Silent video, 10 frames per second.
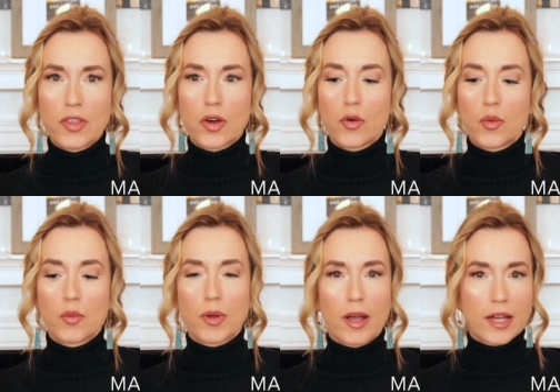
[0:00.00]

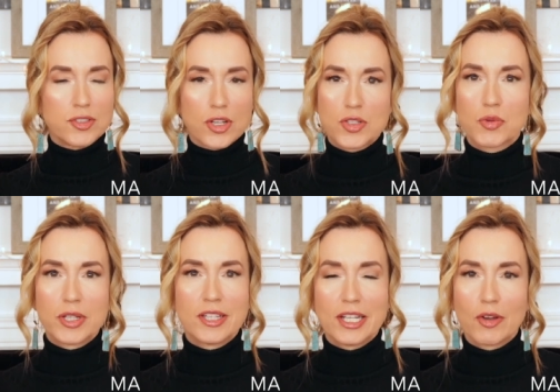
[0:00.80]
though I just
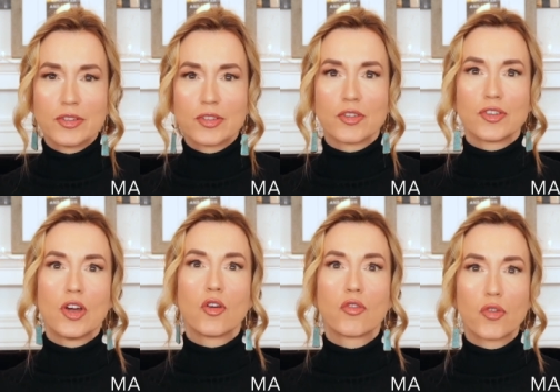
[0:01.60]
read the notes there's
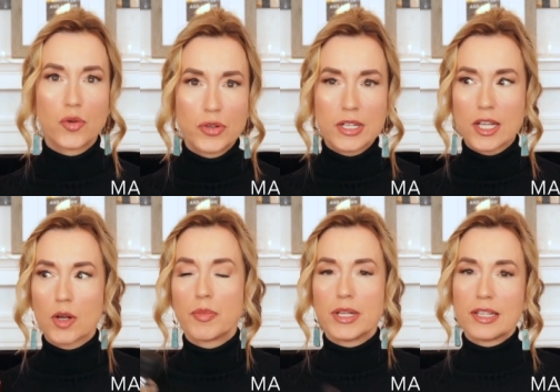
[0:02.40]
no fruit in
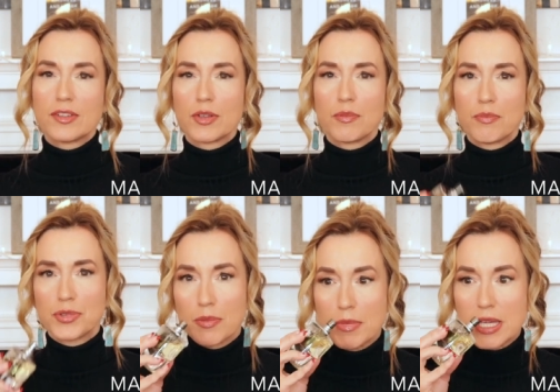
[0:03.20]
here but it to,
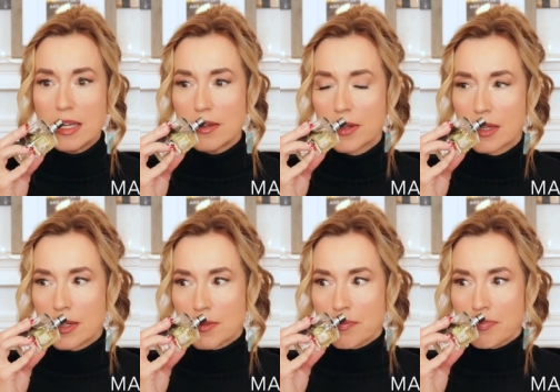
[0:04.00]
to me
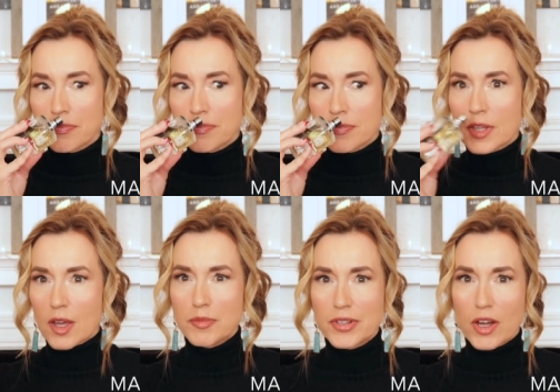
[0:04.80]

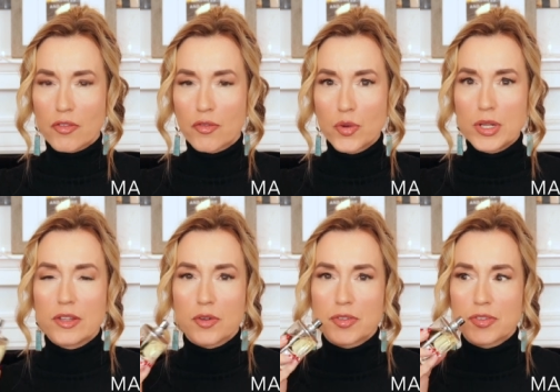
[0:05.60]
comes off fruity
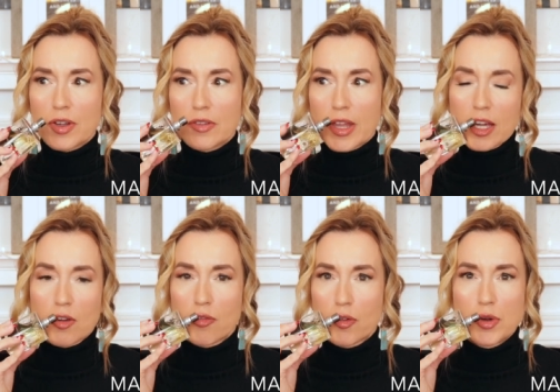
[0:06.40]
there's like
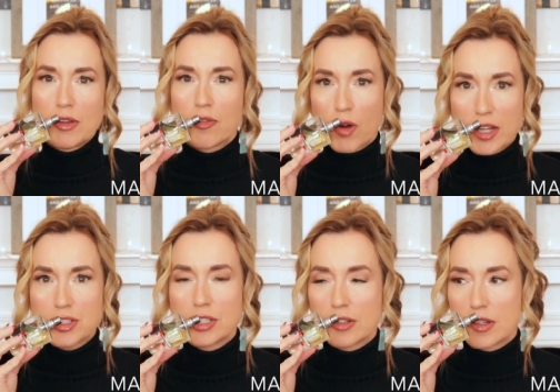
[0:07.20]
a fruity
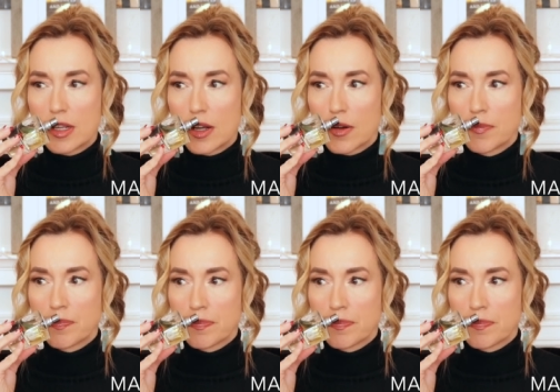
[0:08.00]
freshness in here.